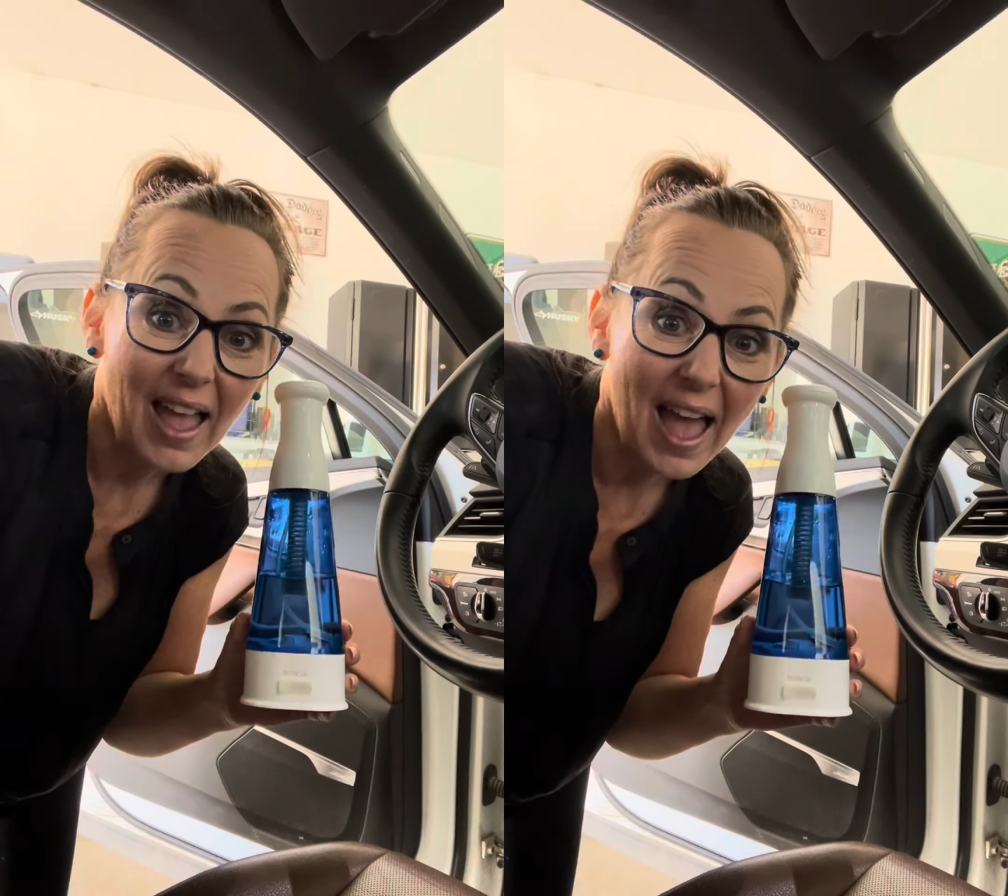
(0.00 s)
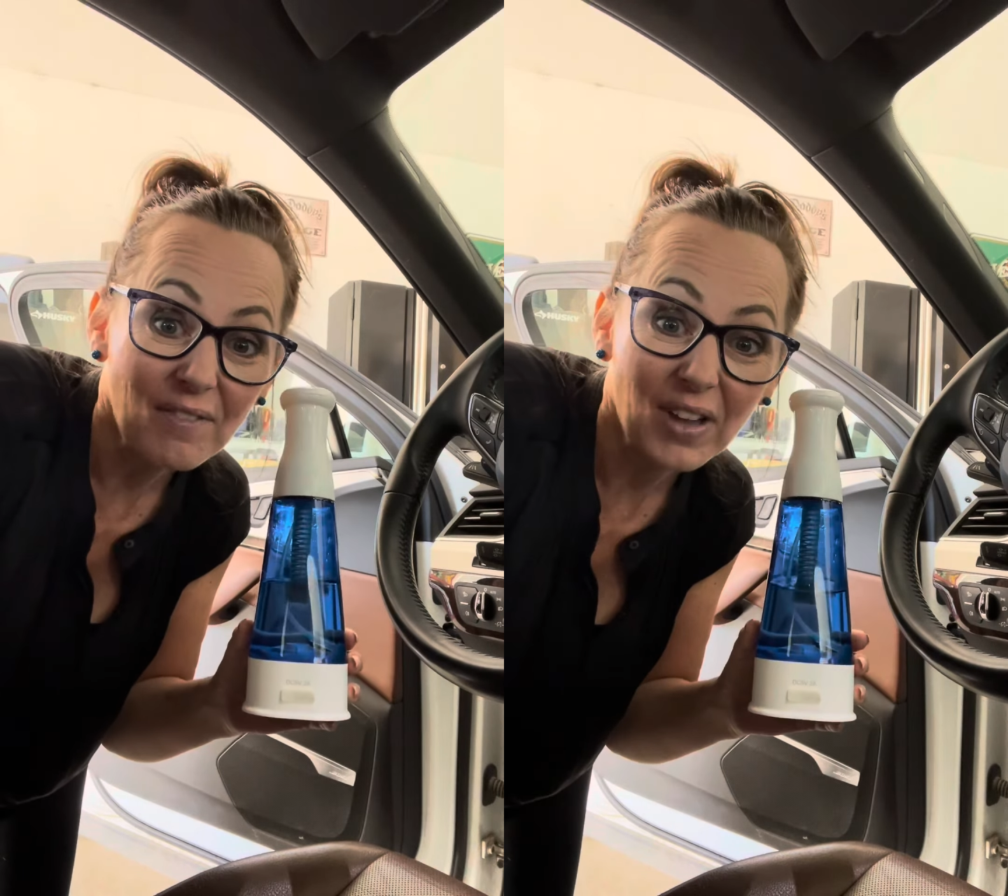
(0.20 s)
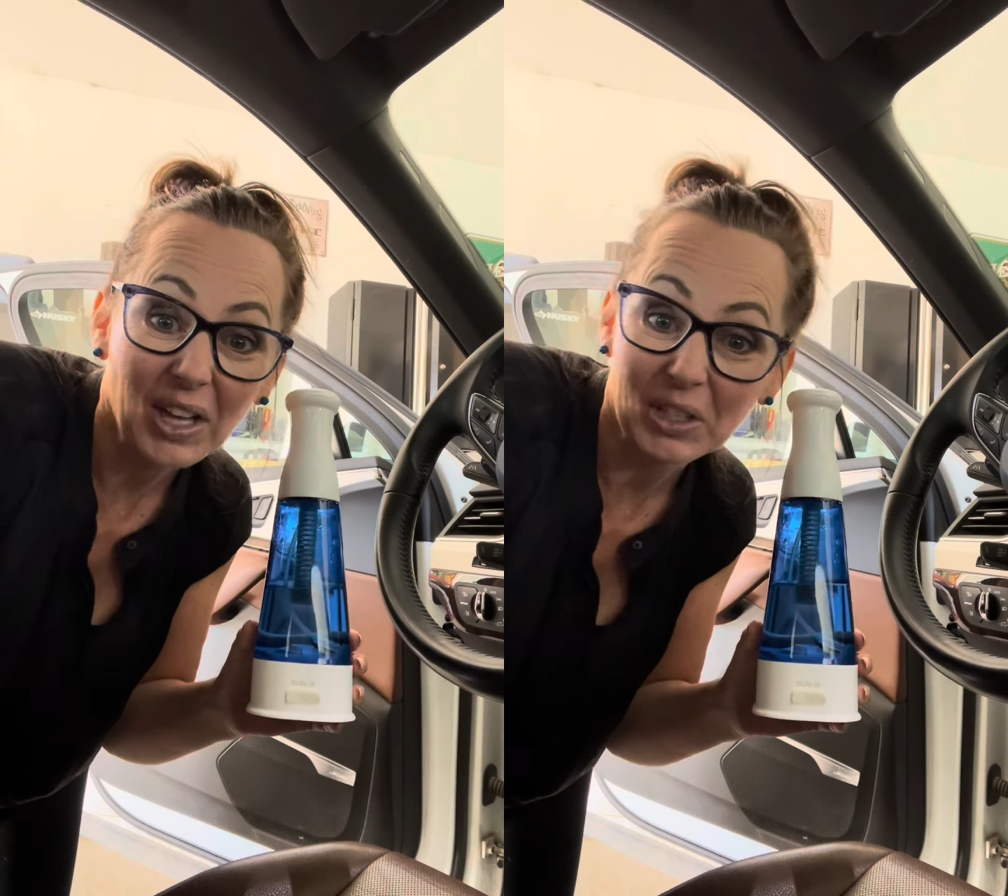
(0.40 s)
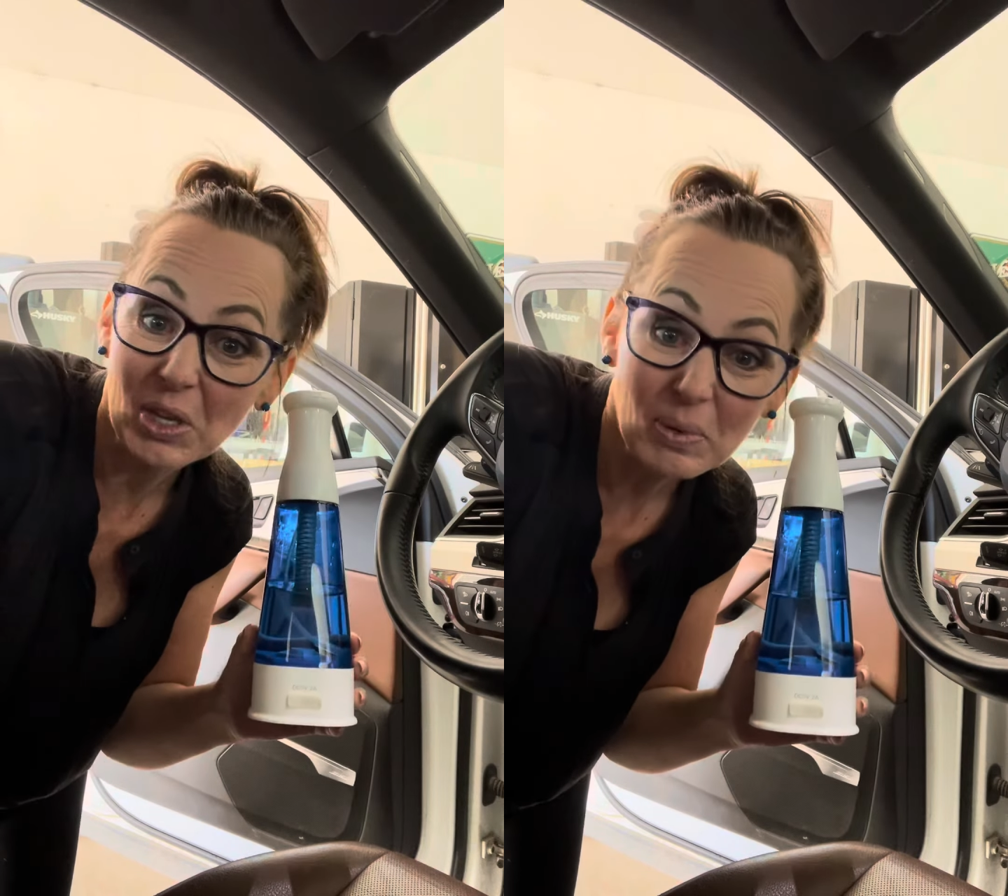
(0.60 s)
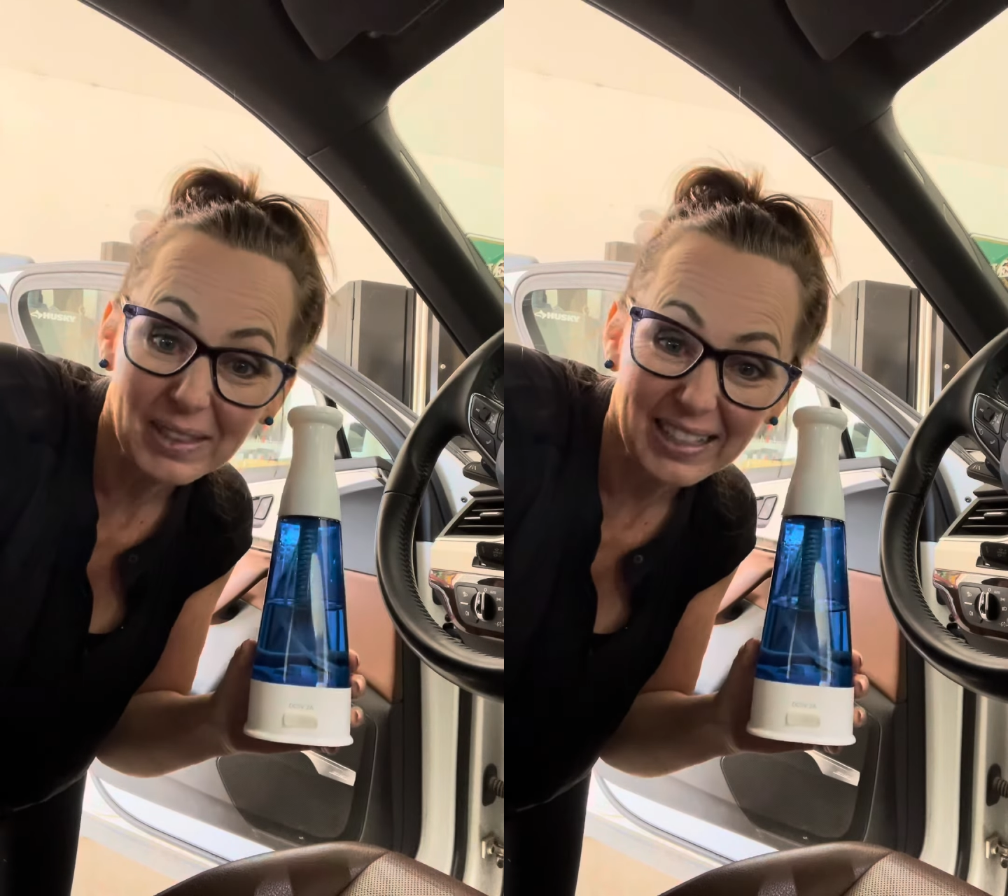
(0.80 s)
have
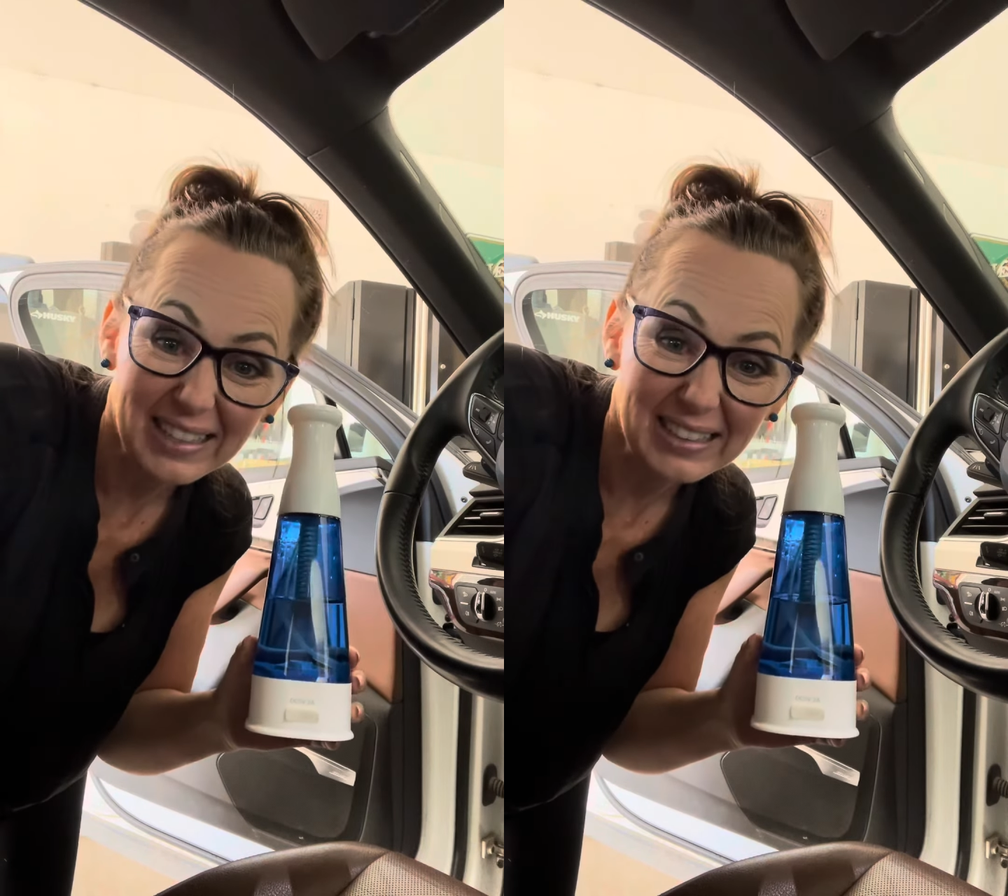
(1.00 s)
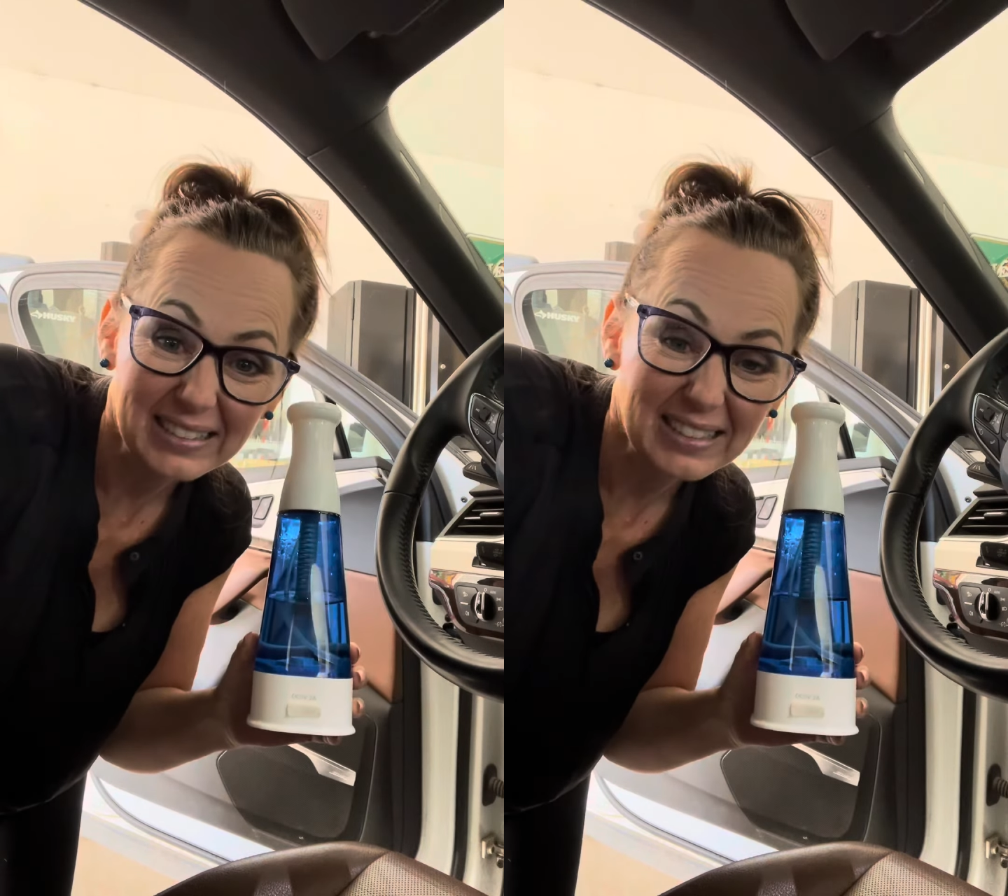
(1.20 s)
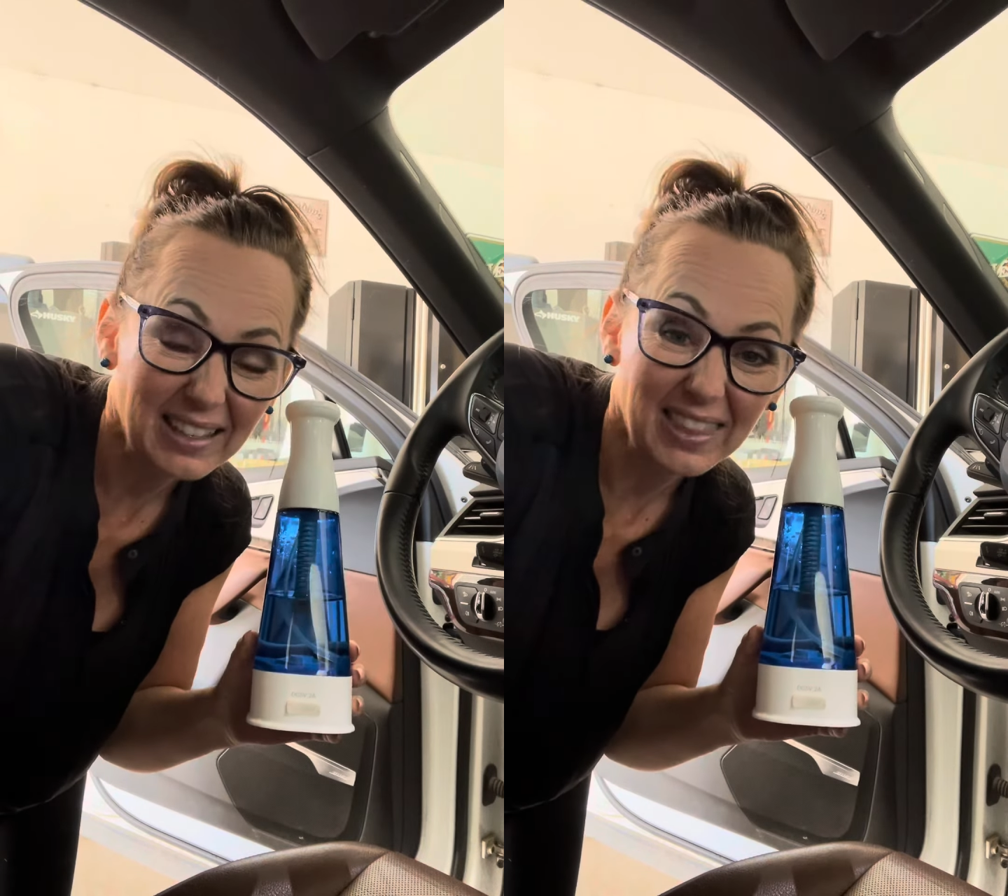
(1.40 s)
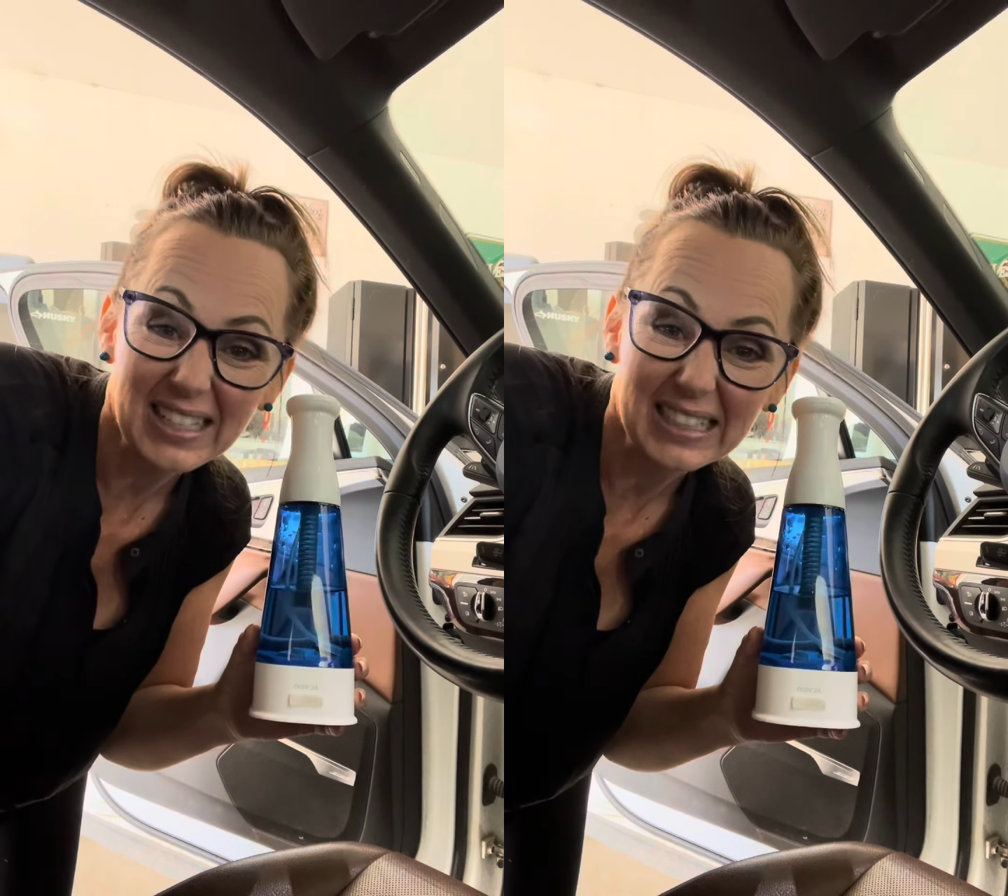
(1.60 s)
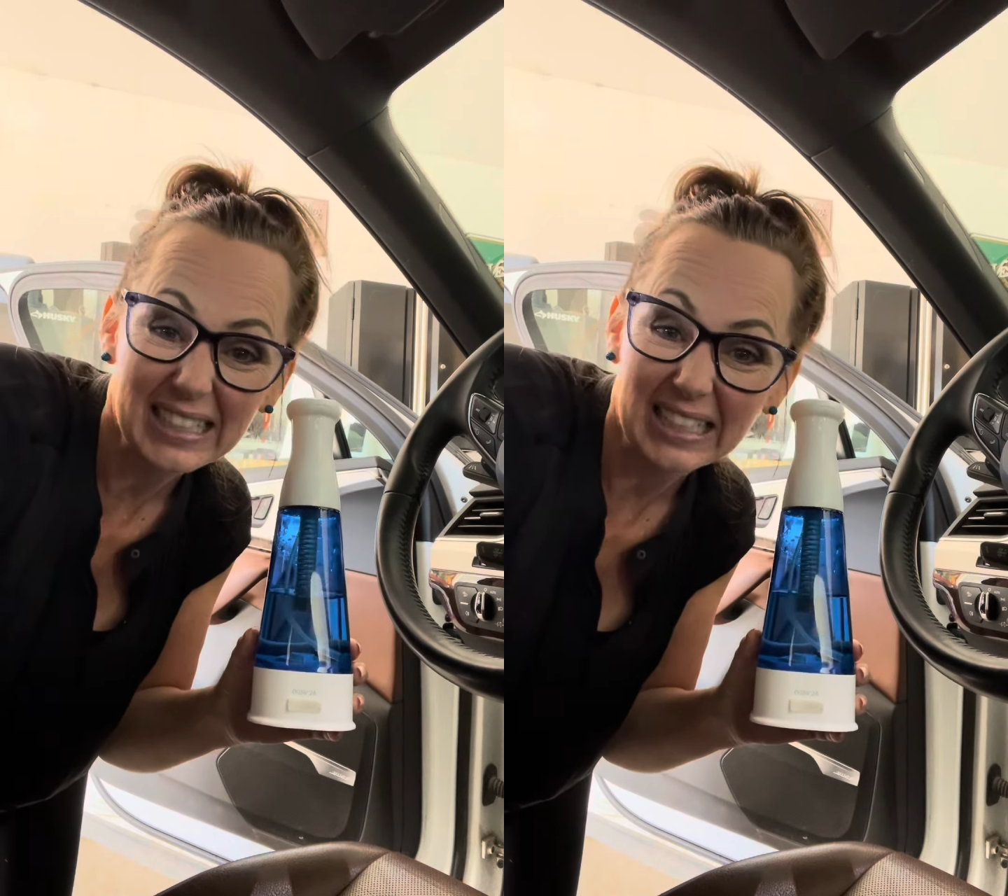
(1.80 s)
accumulated
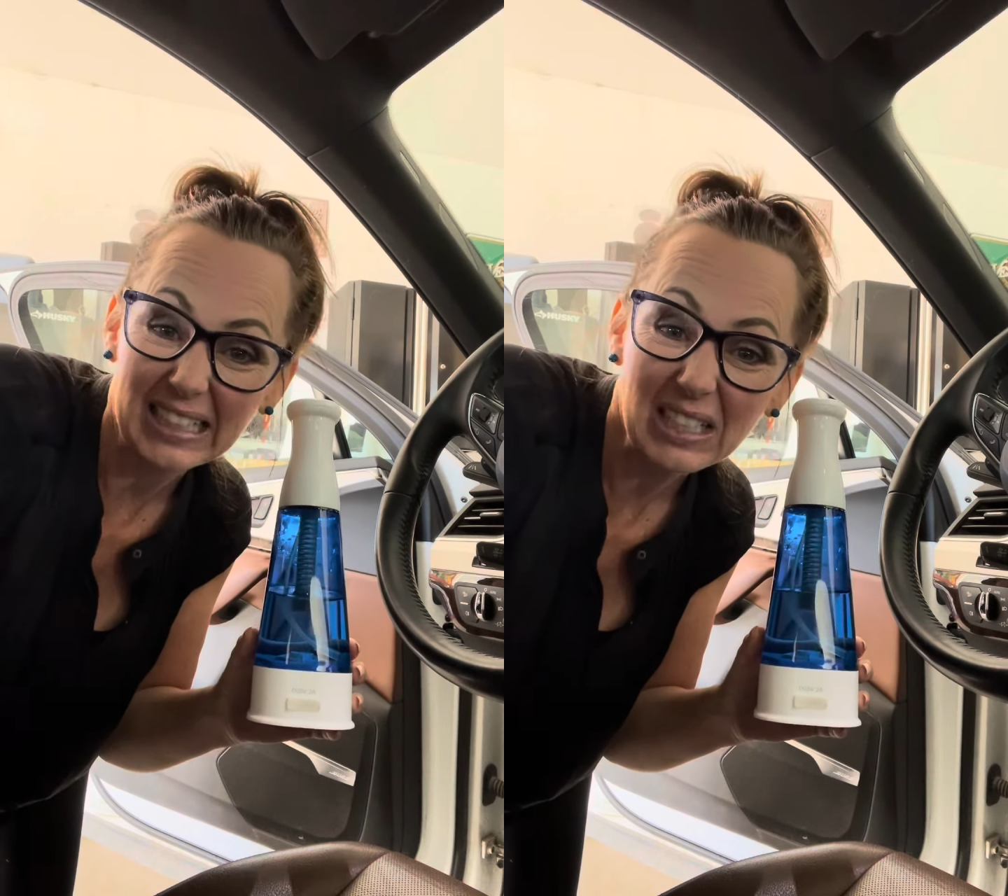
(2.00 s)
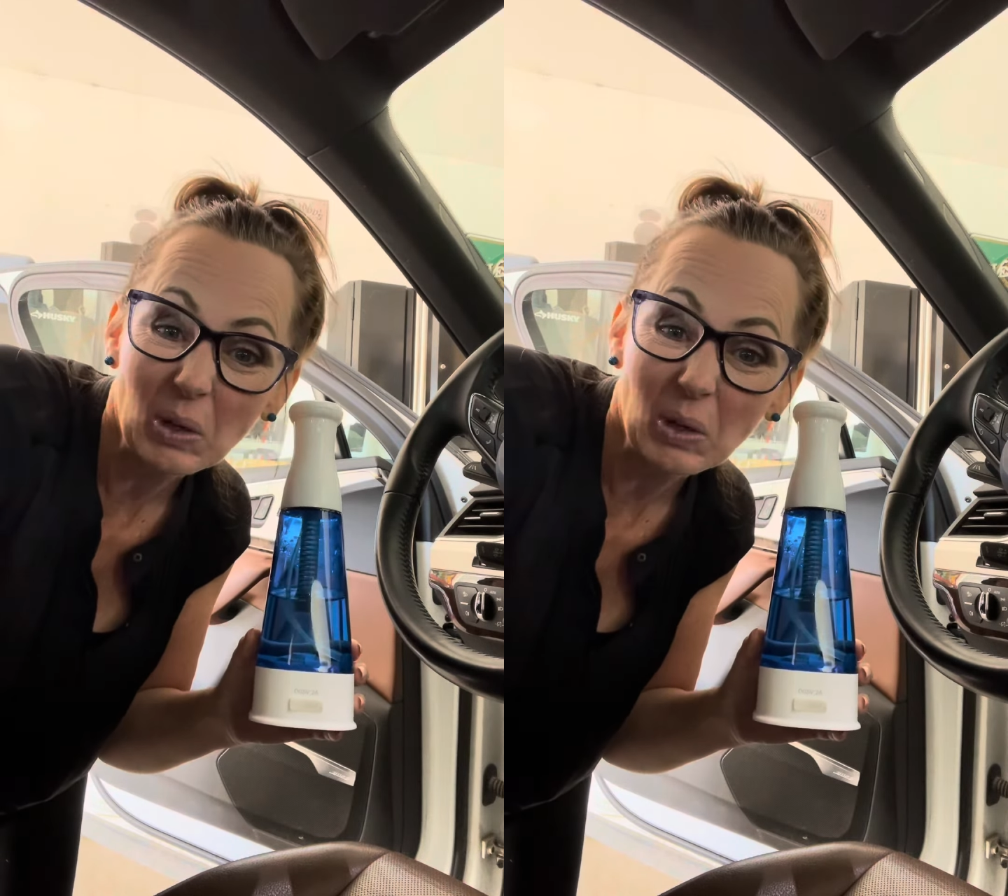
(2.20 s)
things like E.